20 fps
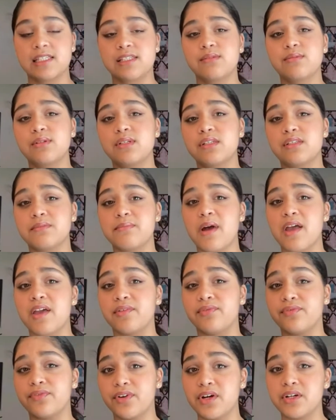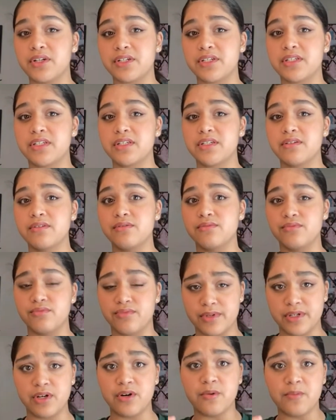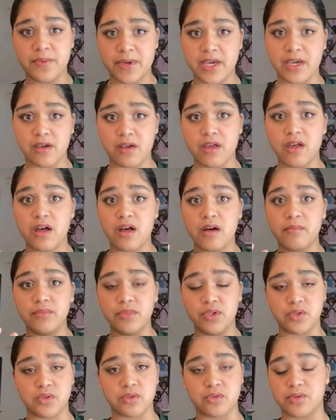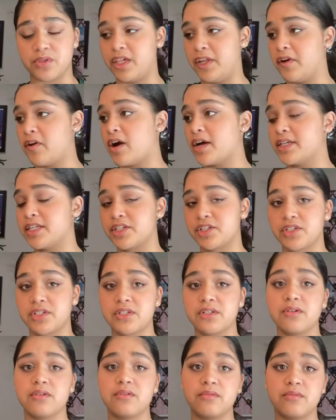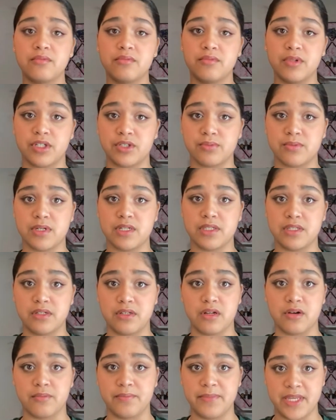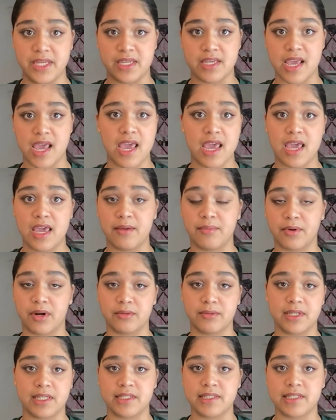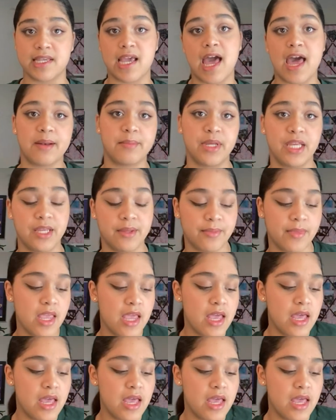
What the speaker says: it was my first real big musical theater audition, which was, you know, BKA, Broadway Kids Academy,